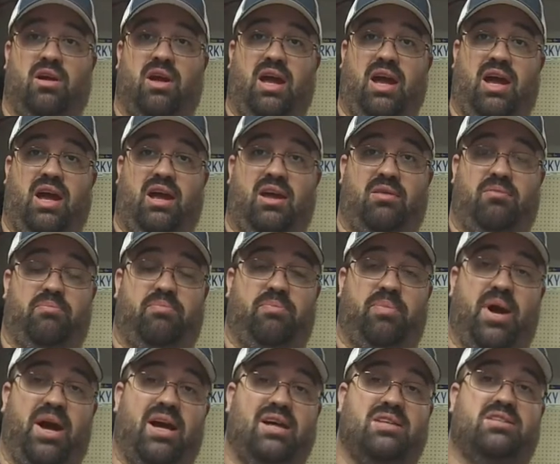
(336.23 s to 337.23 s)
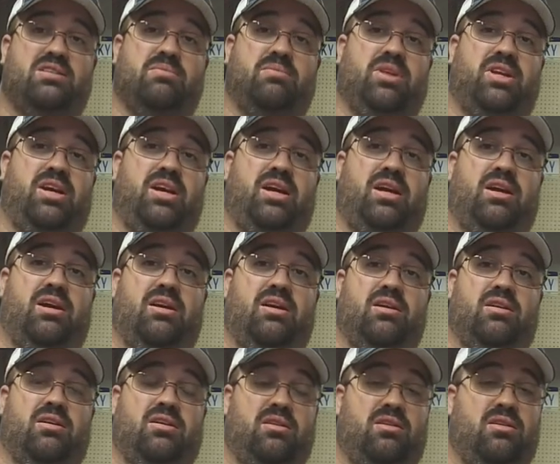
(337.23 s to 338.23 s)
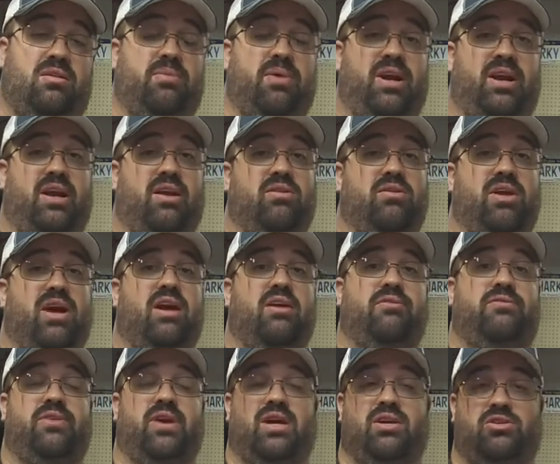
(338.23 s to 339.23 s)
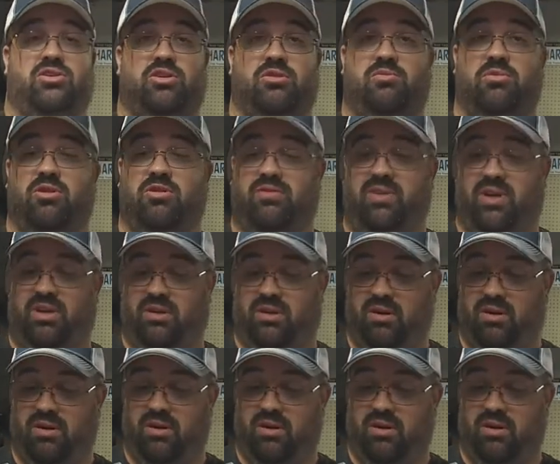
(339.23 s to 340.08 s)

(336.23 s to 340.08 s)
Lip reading: and possibly, depending on how fast you're moving,